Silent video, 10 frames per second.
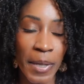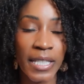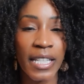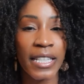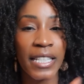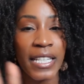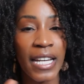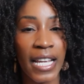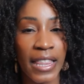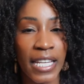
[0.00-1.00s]
Basically,
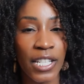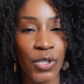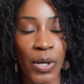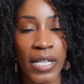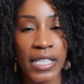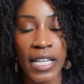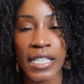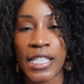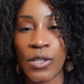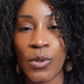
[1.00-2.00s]
I think it
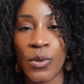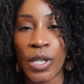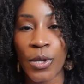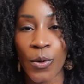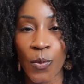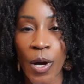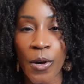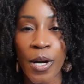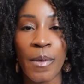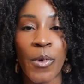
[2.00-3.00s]
translates to either
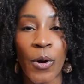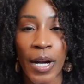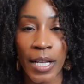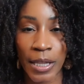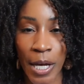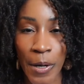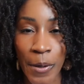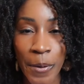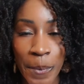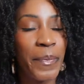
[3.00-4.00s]
welcome or
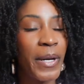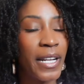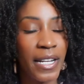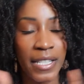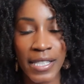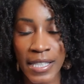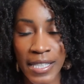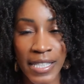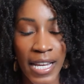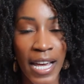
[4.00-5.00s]
hello, but it is
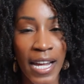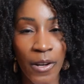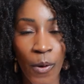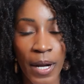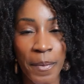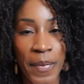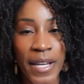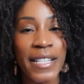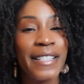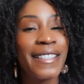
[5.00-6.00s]
said quite a
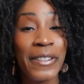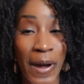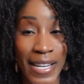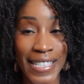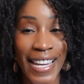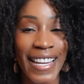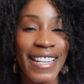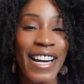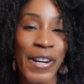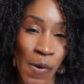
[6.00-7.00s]
bit. So I say it,
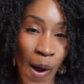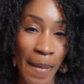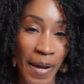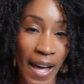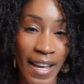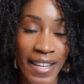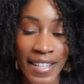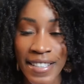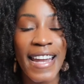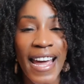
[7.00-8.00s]
Akwaba.
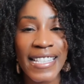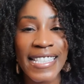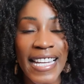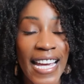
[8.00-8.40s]
Next,